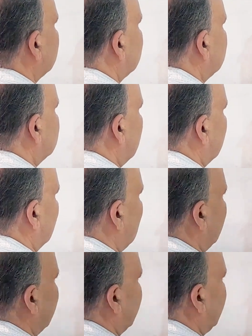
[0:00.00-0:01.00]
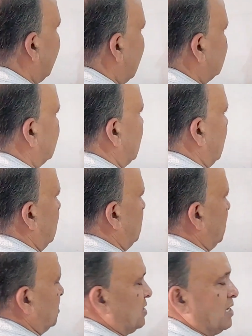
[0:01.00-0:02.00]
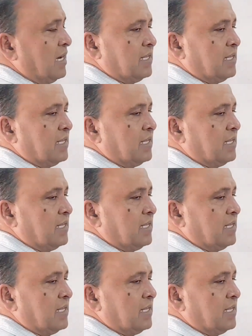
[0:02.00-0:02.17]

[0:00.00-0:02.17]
these are called irrational numbers.